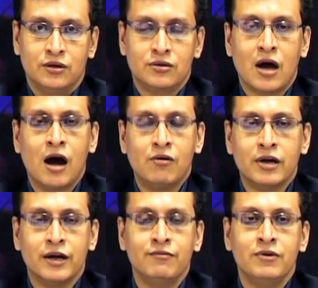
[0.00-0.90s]
So, how
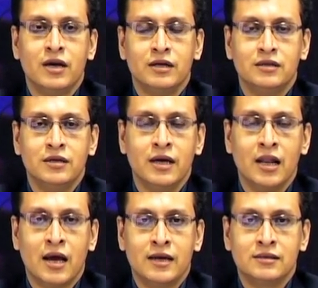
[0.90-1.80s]
can we
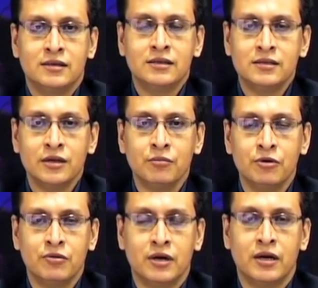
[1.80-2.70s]
realize
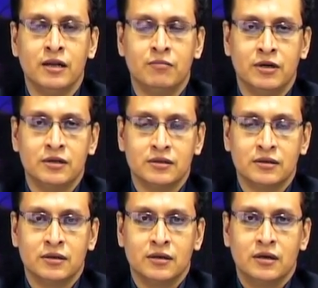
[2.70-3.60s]
distributed elements
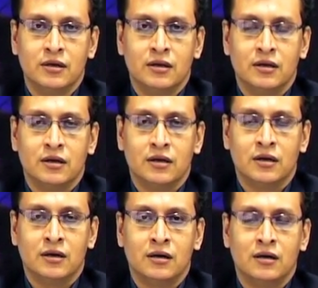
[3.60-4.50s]

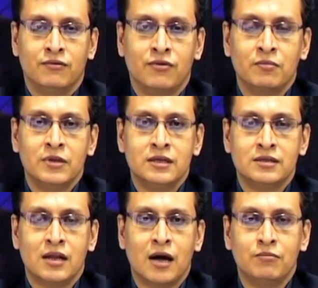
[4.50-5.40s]
uh, from
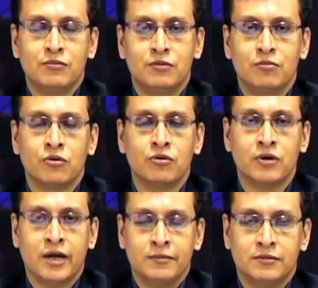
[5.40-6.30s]
these lumped
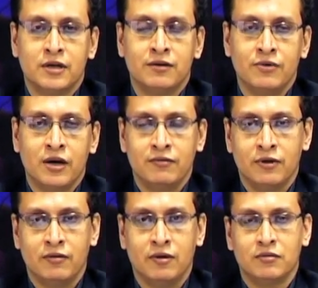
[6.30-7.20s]
prototypes that we have
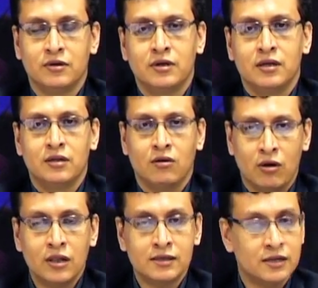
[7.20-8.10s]
developed?
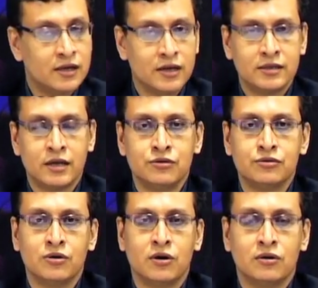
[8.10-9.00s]
all the circuits as you
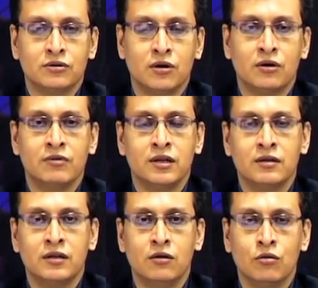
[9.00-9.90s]
saw, saw, whether
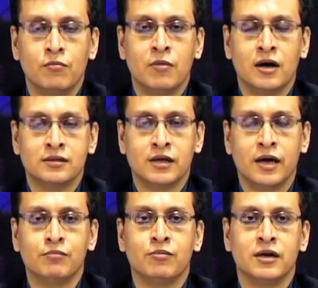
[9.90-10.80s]
the low pass,
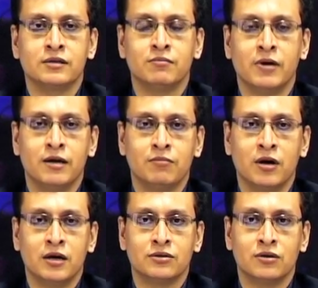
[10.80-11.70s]
high pass, band
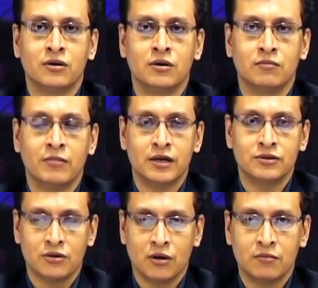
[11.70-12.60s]
pass or band
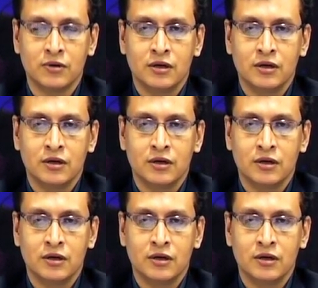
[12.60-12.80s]
stop,